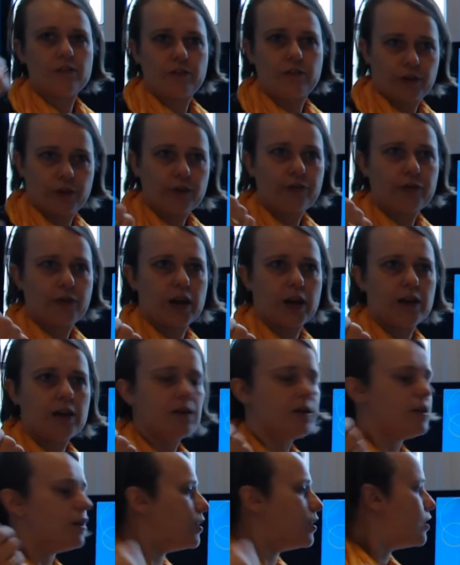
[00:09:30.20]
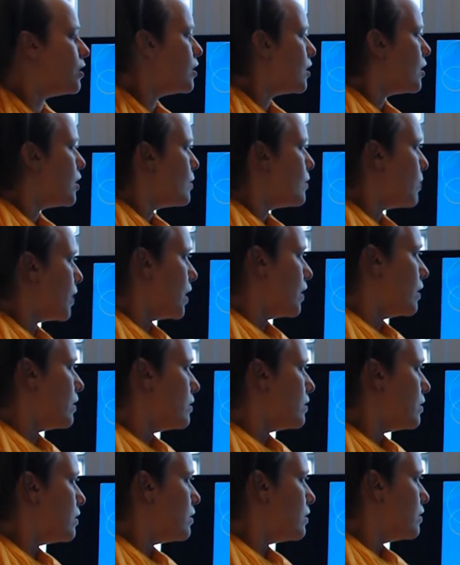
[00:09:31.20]
feel free,
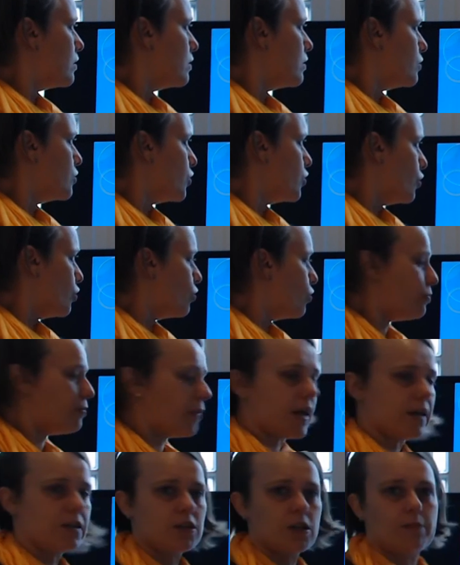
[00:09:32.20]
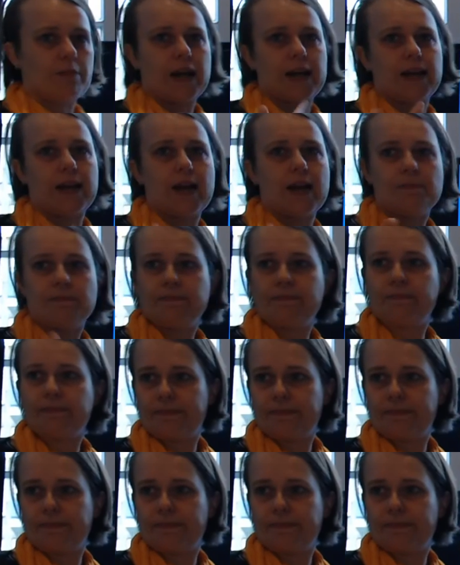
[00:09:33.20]
but do mention my name.